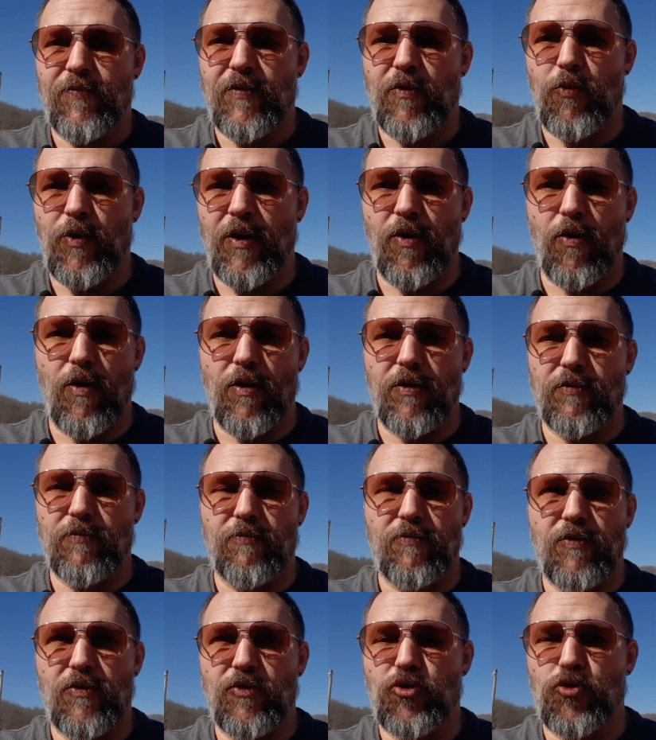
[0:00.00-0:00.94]
go on
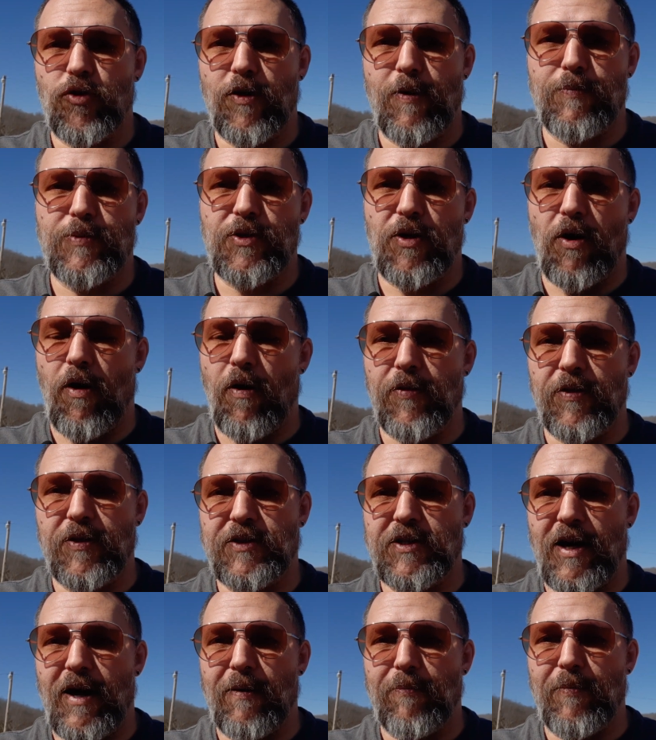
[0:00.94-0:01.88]
trips all the
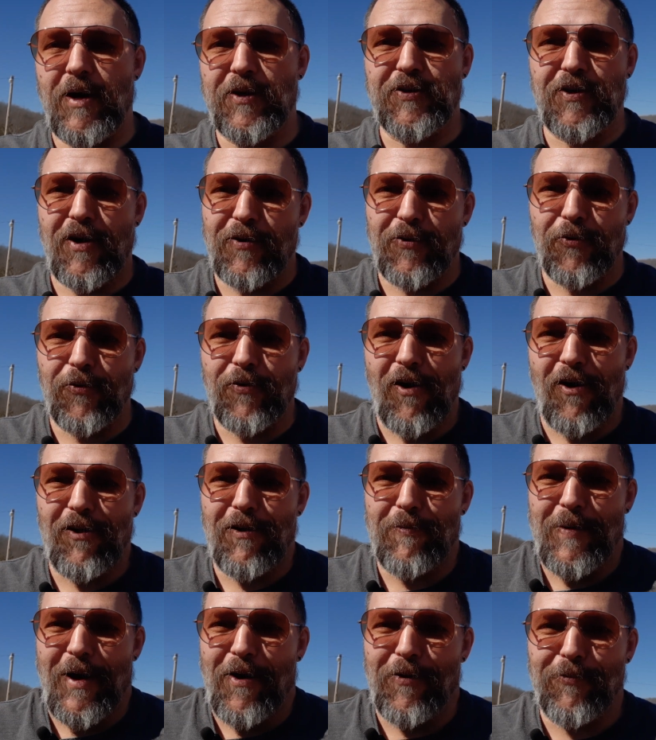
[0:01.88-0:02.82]
time. My daughter will call
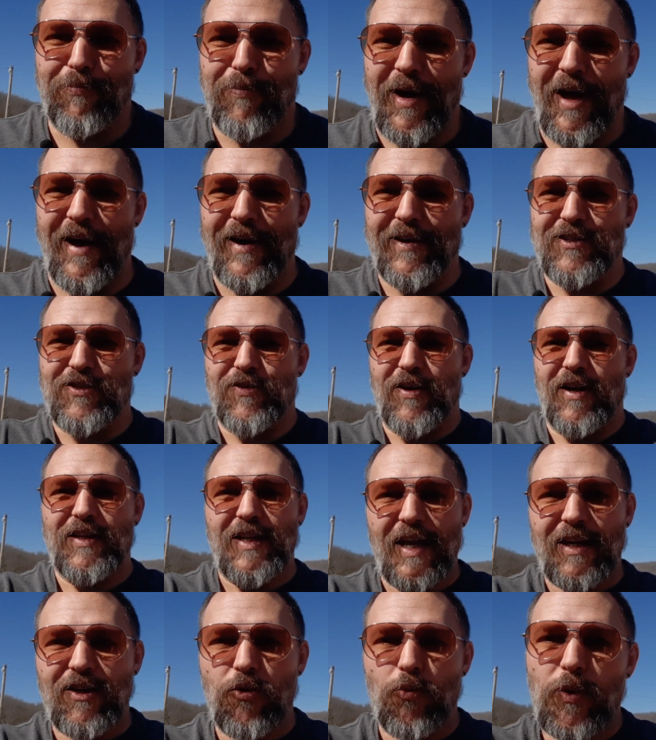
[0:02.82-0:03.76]
them out and backs, right?
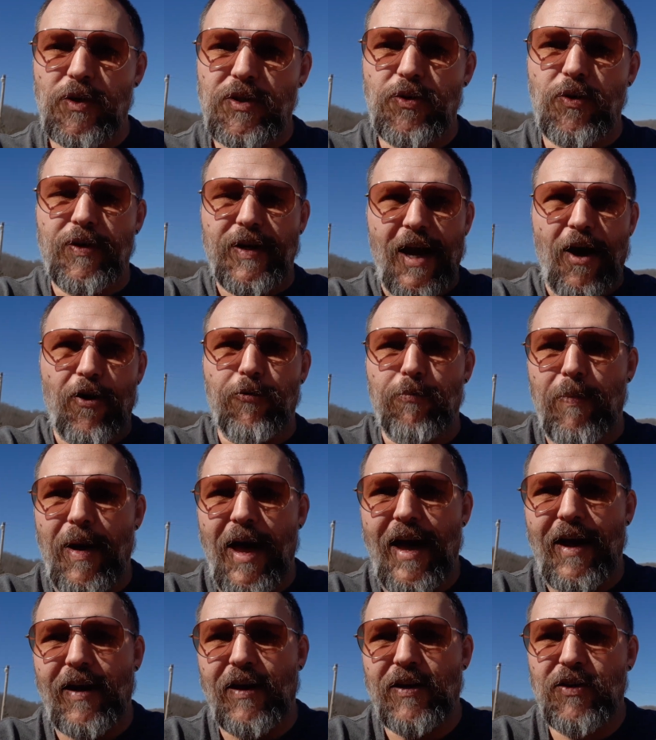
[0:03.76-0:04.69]
Dad, can we do an out and
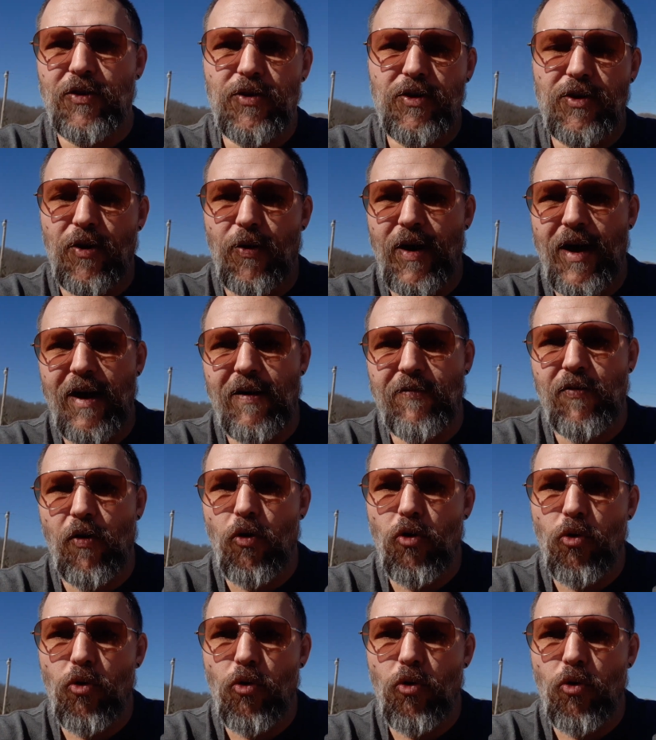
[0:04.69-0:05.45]
back? I know you don't have a whole